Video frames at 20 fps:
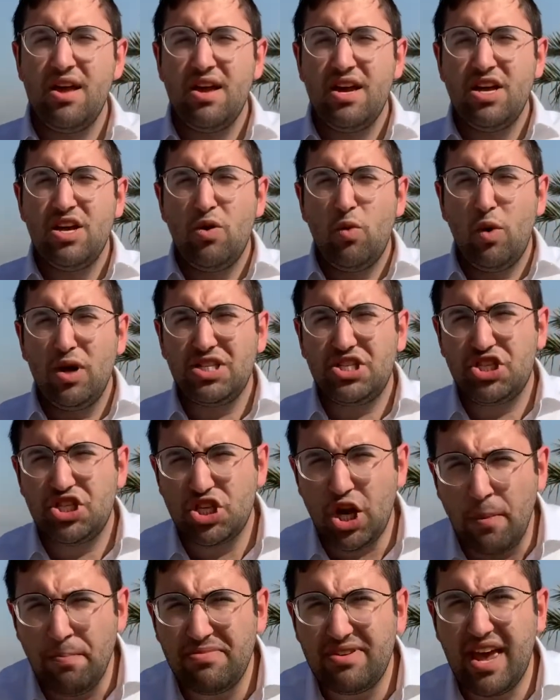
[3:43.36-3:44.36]
What's
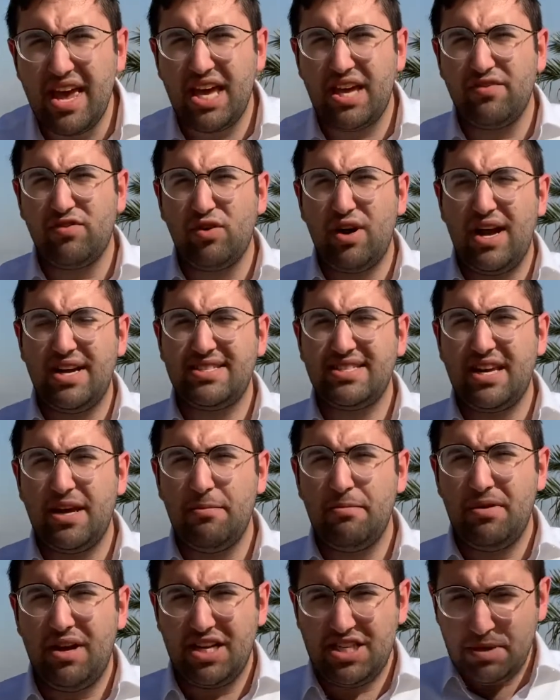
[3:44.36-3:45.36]
Shamtei
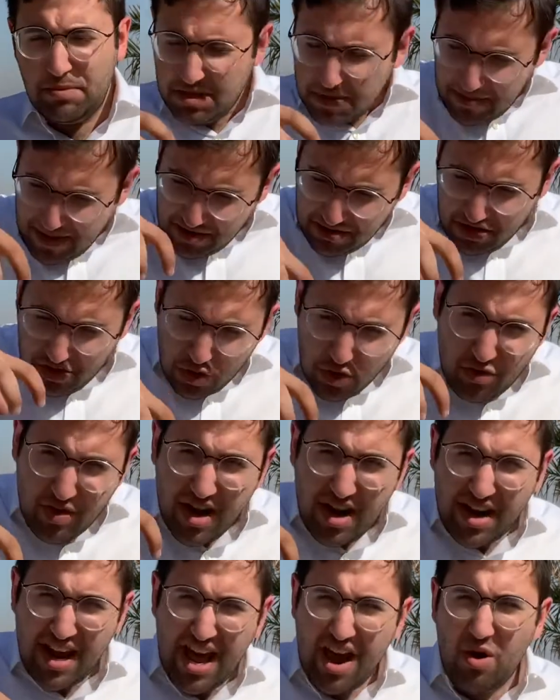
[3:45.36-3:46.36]
Kivaraschem? Hashem is about to do it right
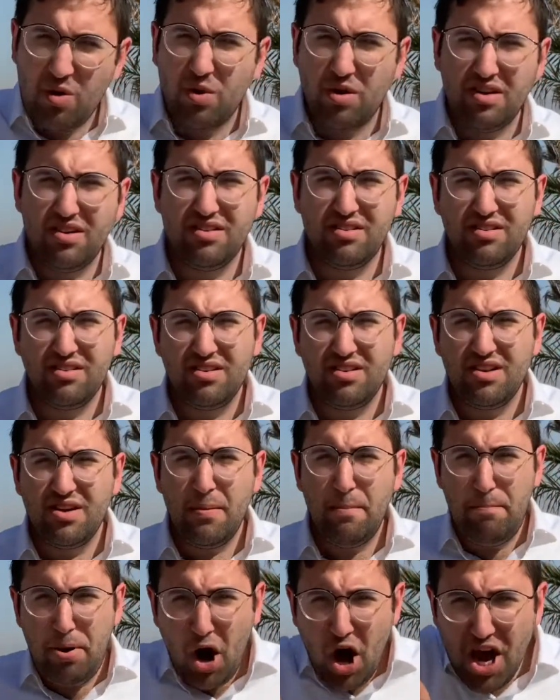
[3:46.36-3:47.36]
now.
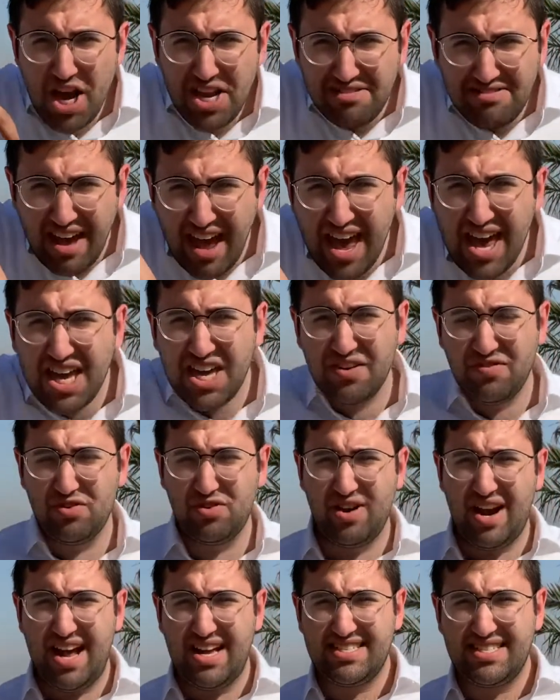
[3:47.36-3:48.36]
Paitei
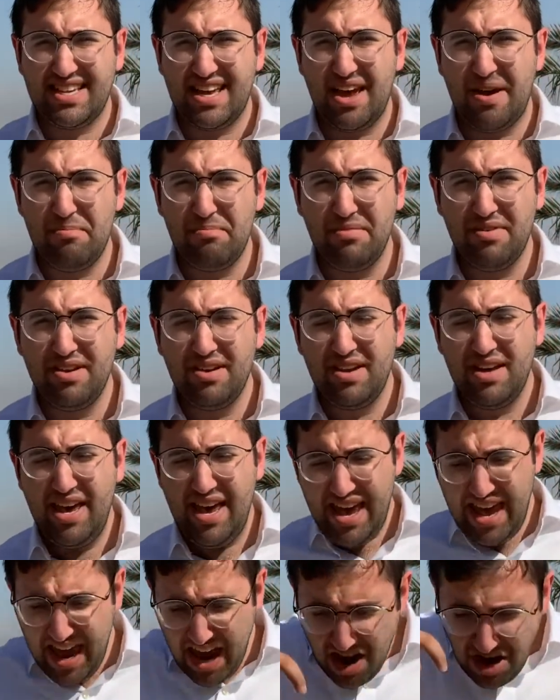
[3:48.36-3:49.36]
Kivaraschem.
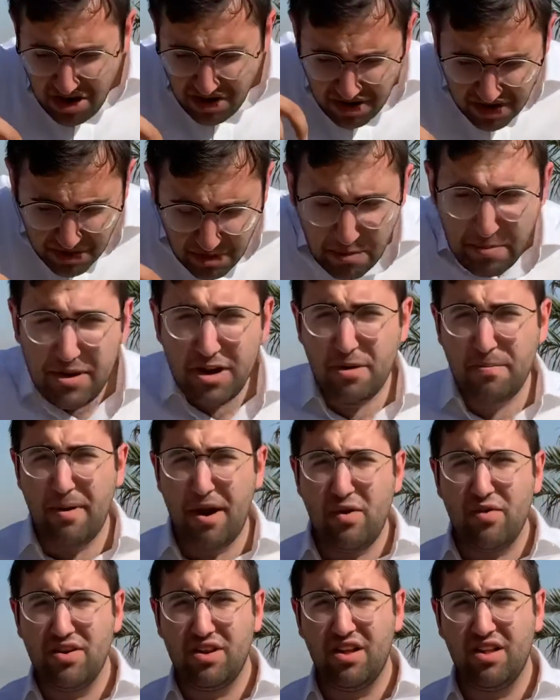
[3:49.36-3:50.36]
Here will be your
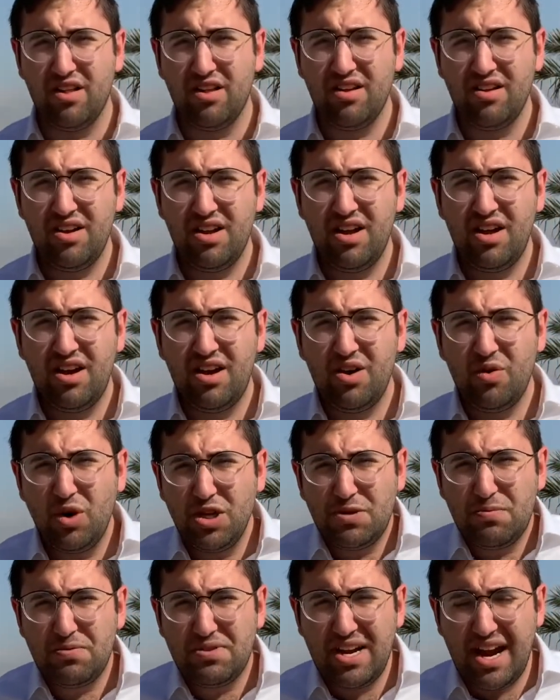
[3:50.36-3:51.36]
burial. What's
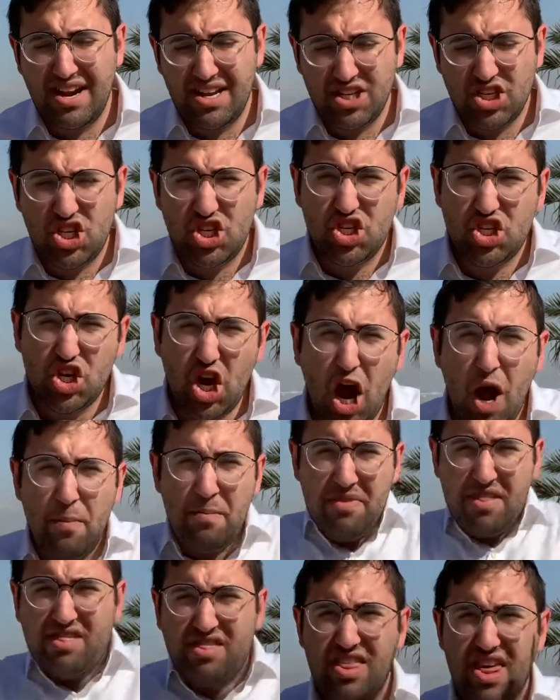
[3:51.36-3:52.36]
Pshat and Sham
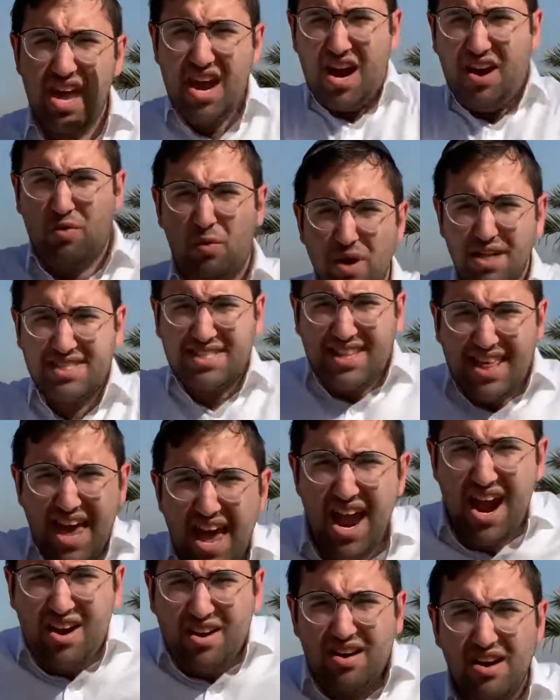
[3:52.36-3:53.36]
there? What's there?